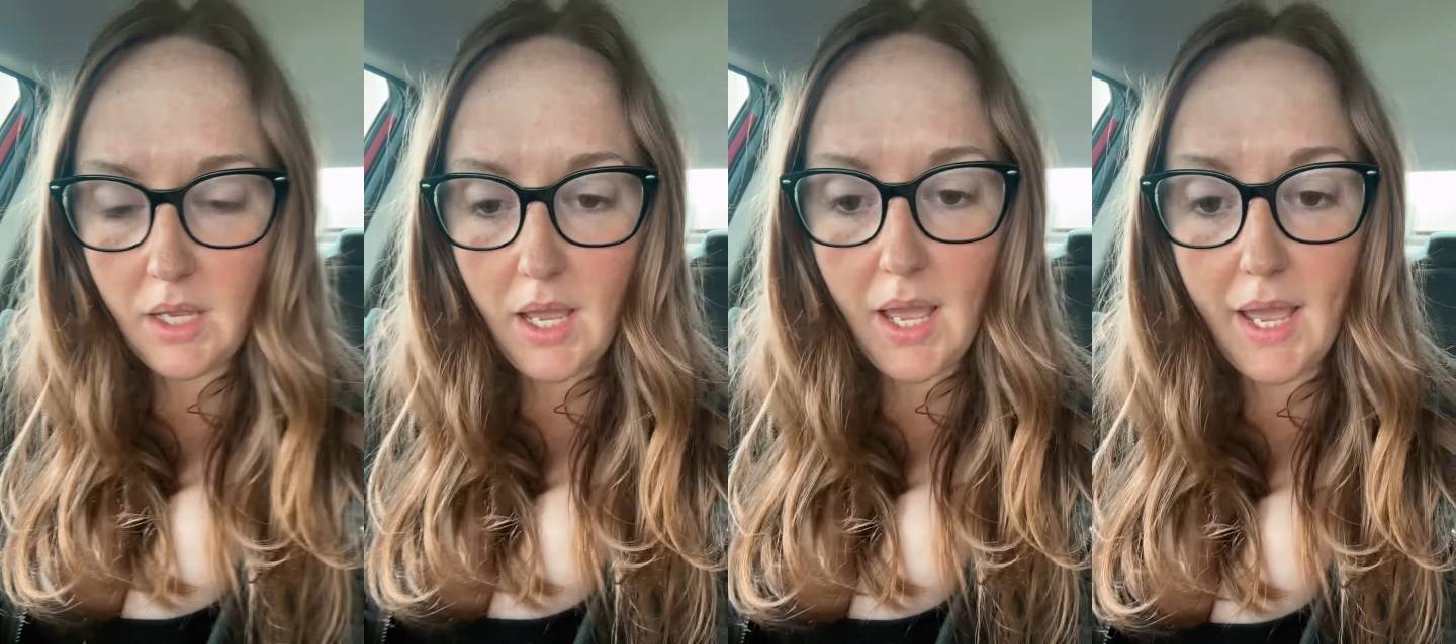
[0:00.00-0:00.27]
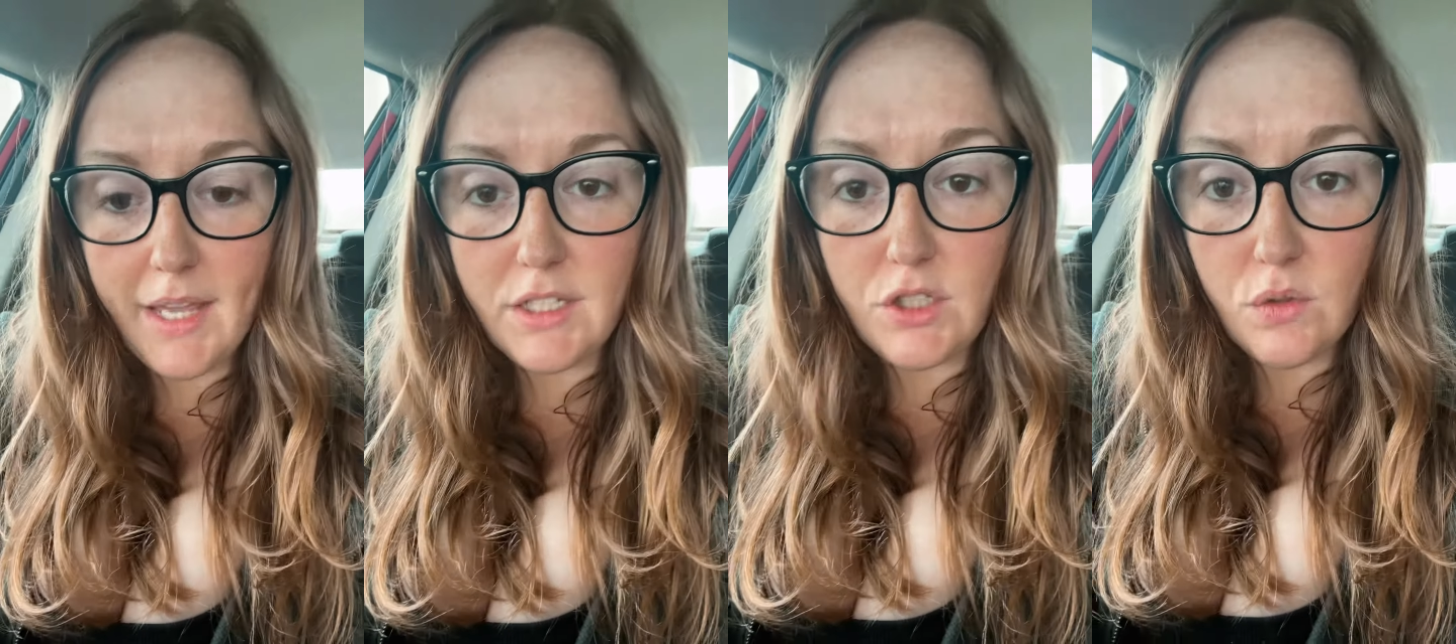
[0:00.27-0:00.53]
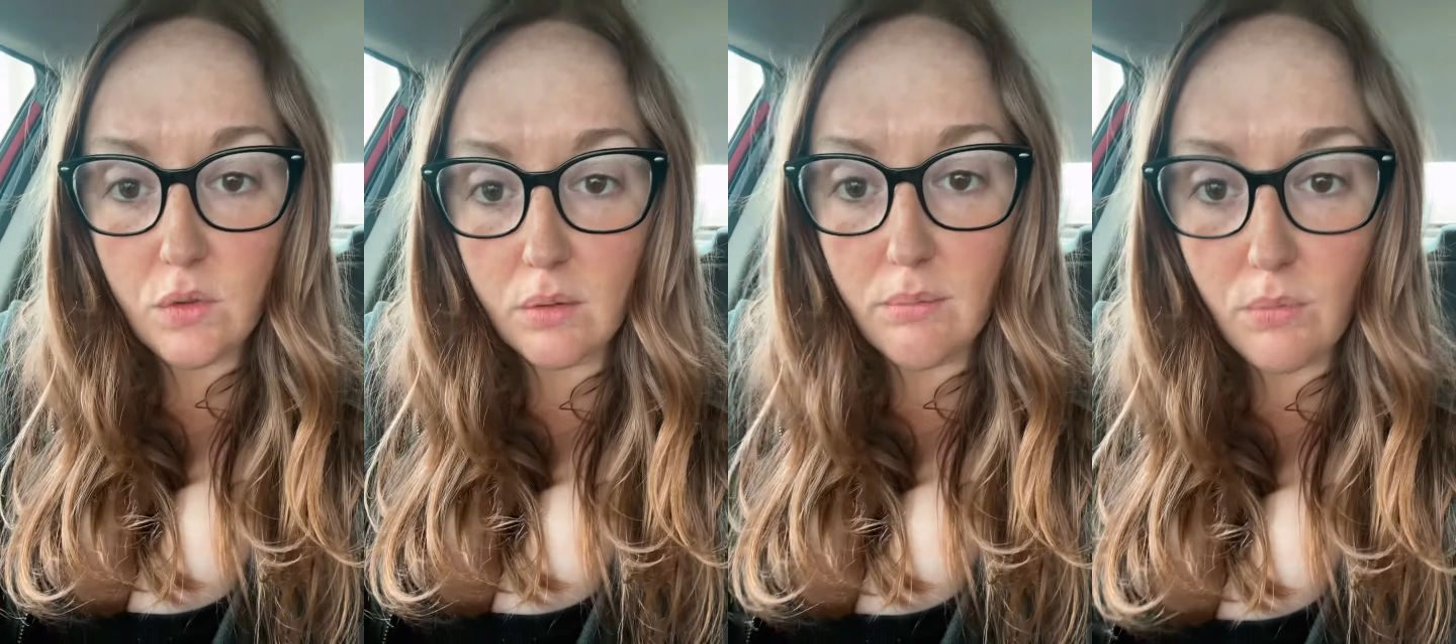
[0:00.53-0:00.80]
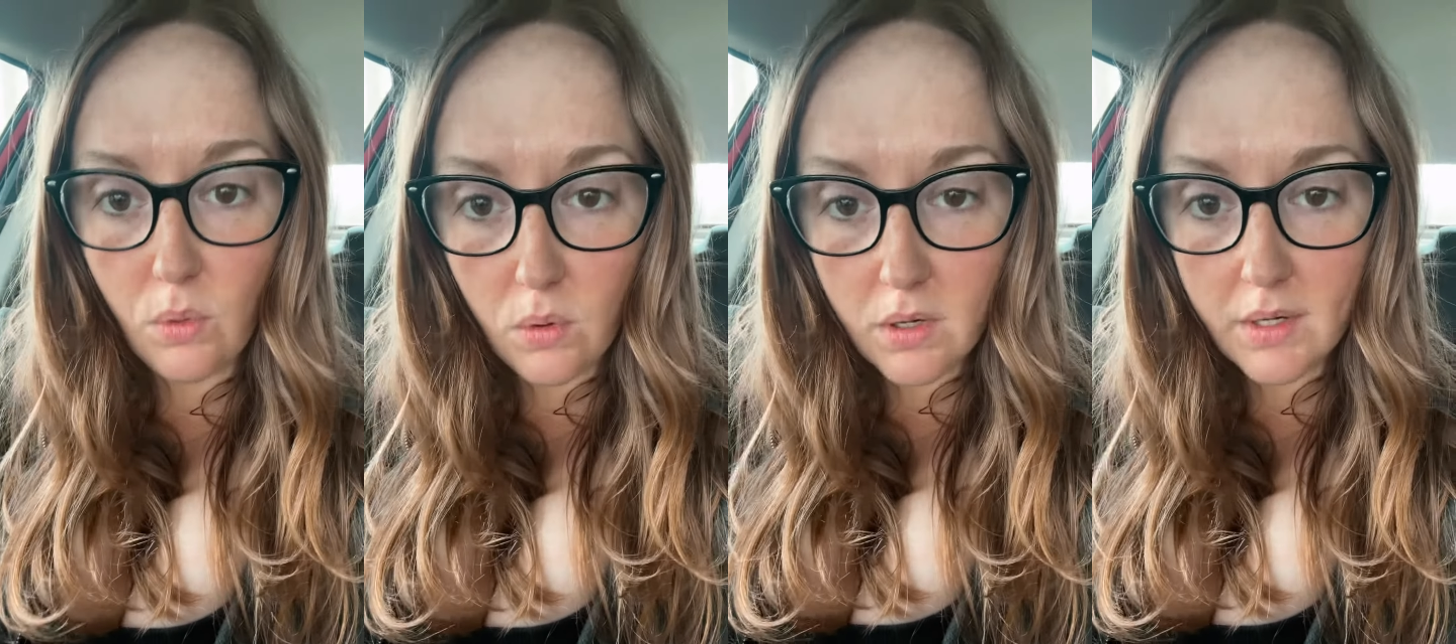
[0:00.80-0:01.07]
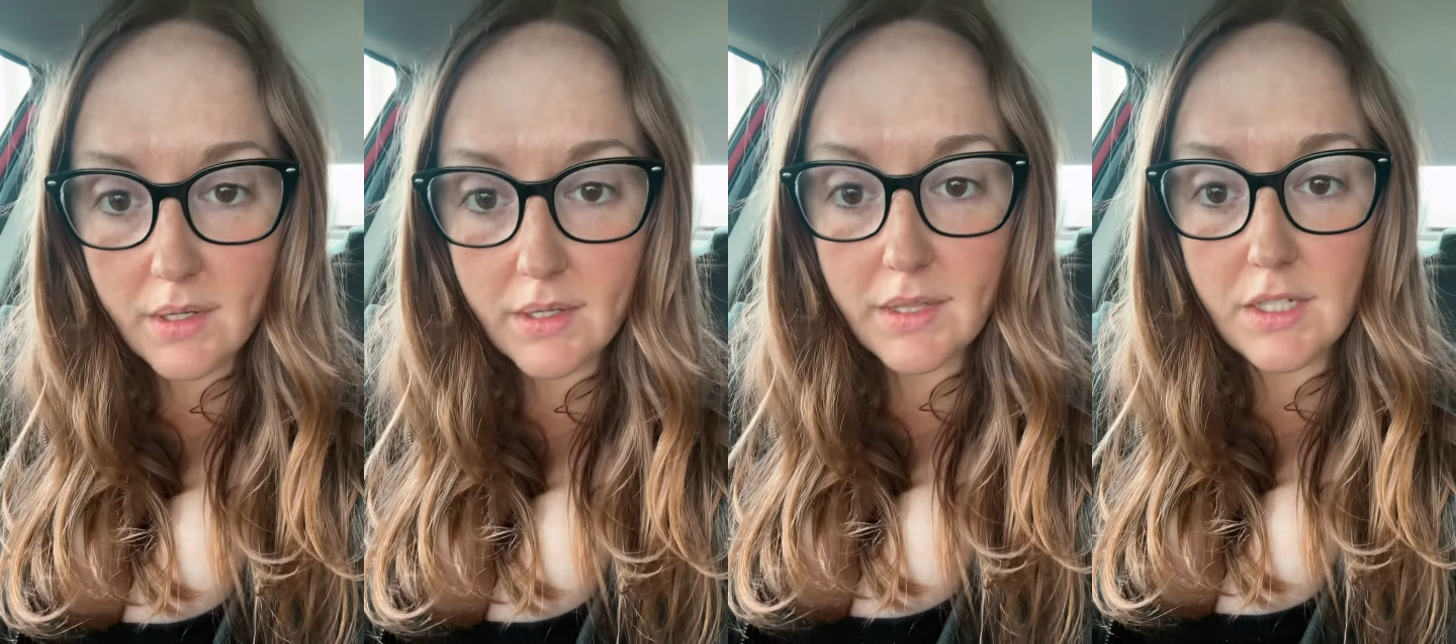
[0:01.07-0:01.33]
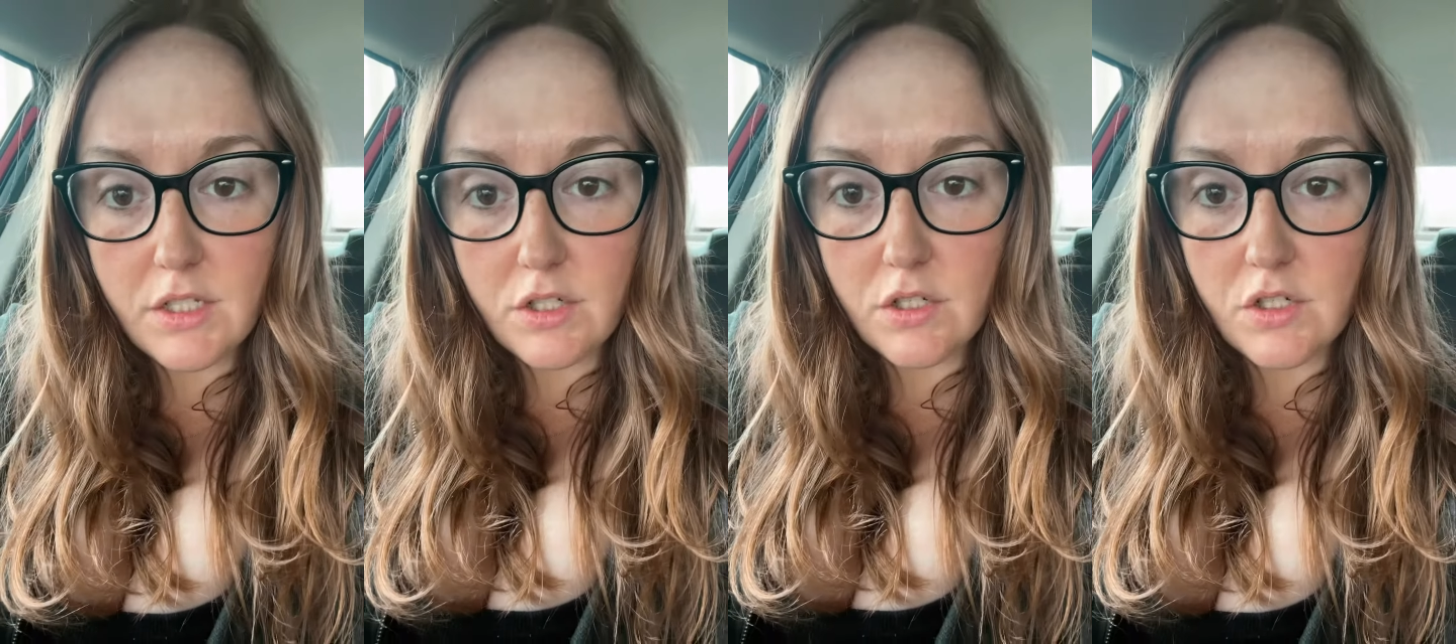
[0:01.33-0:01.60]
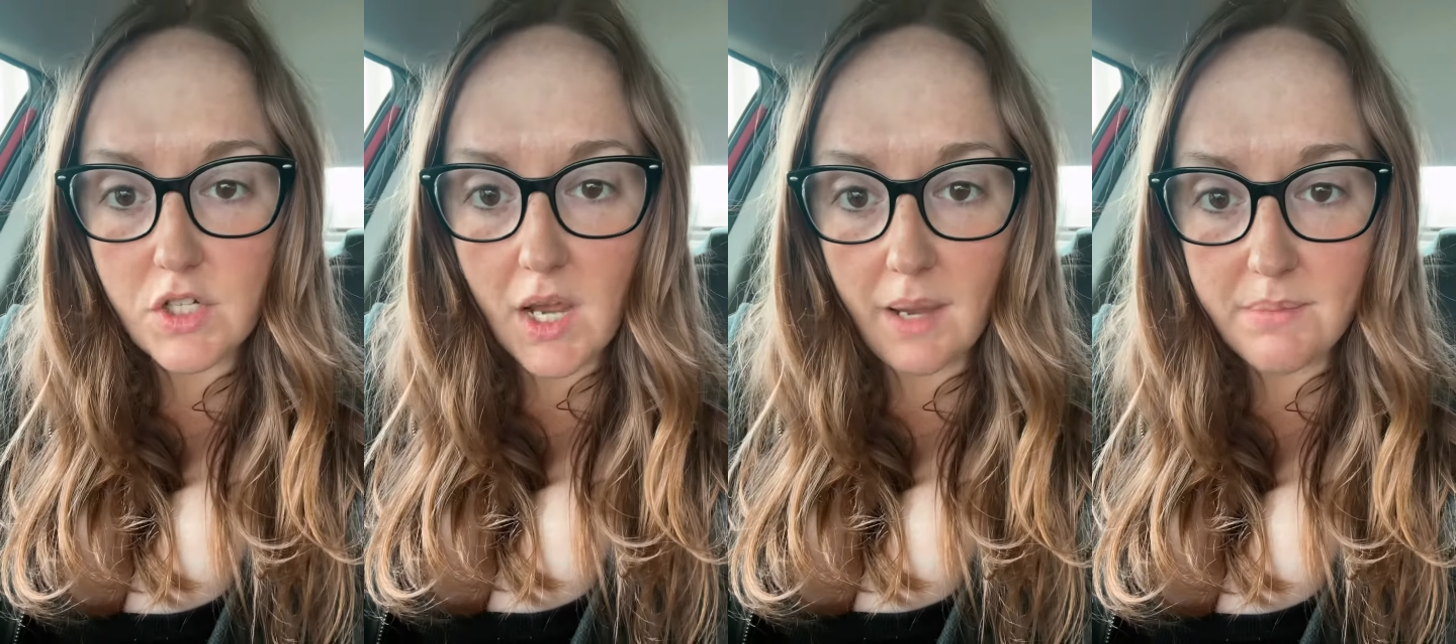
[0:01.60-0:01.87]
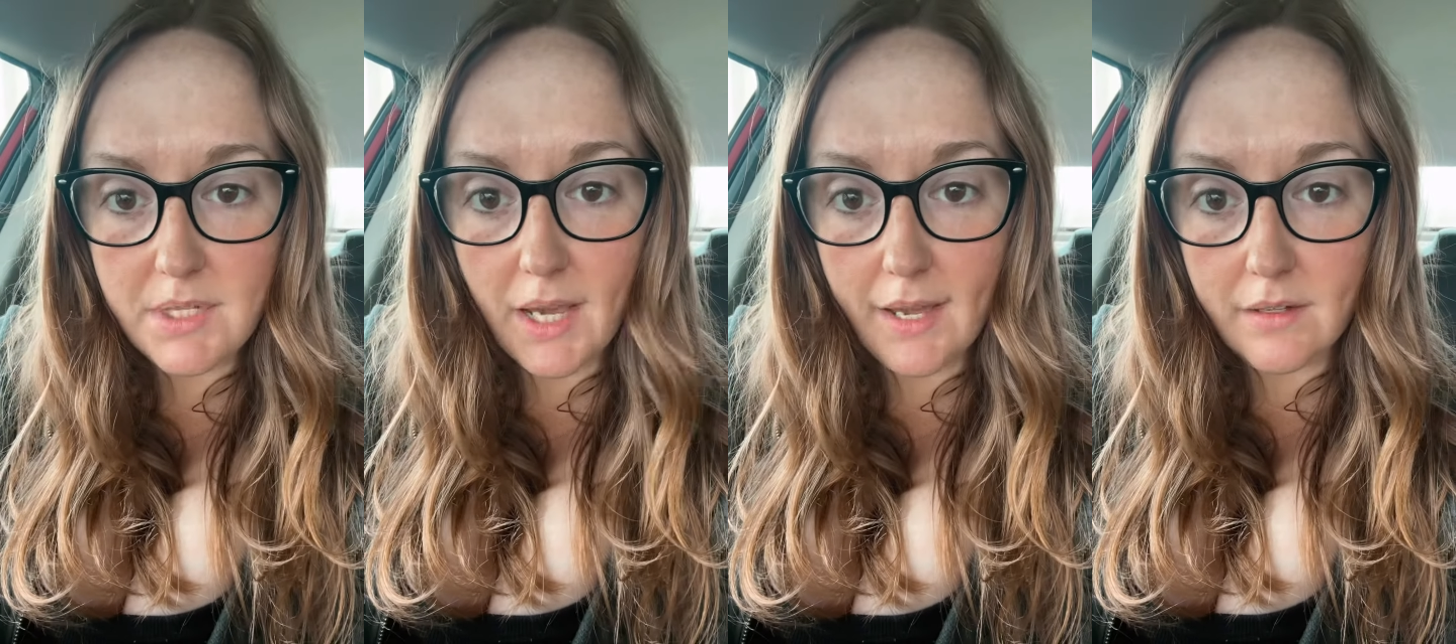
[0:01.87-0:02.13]
And you are more than your job
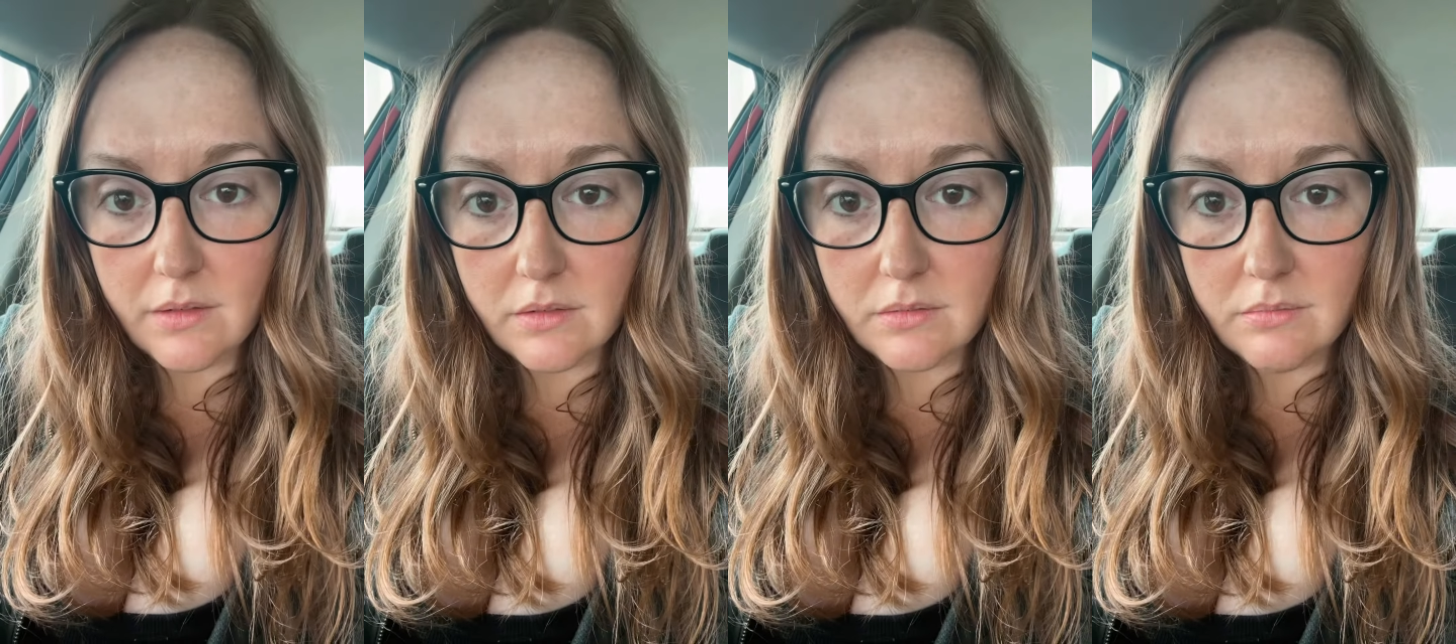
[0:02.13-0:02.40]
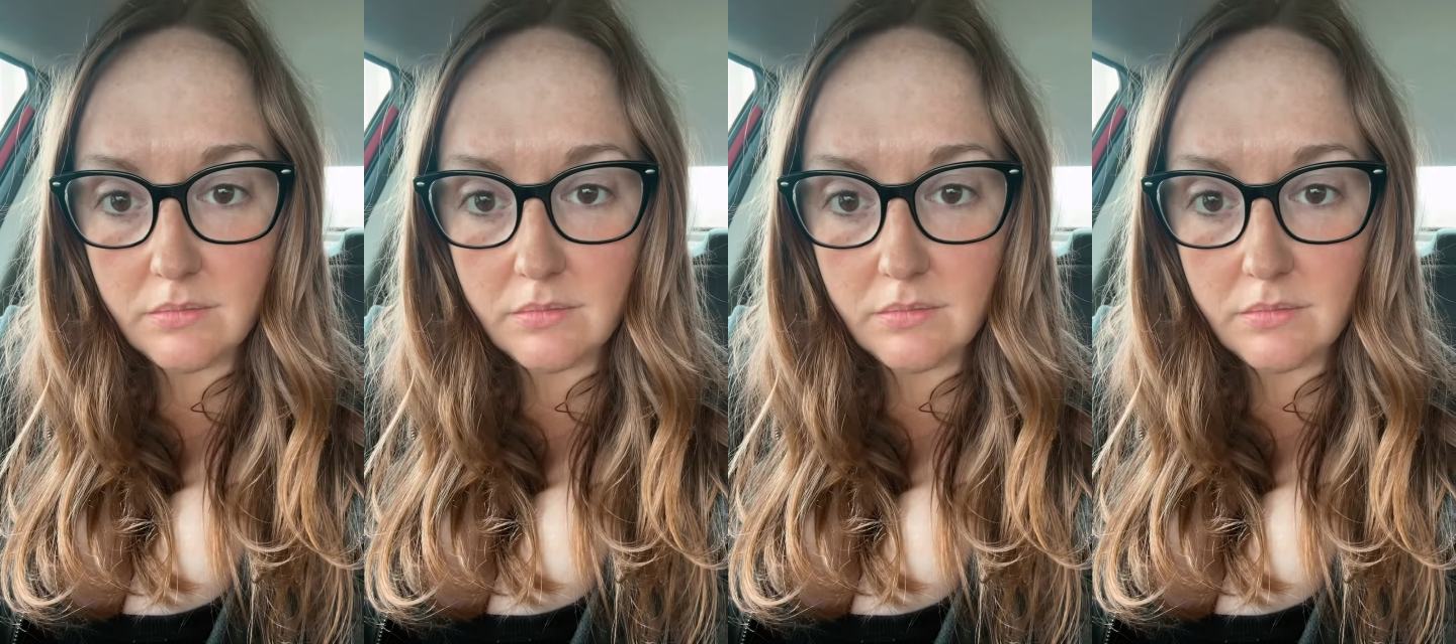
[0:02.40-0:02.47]
title.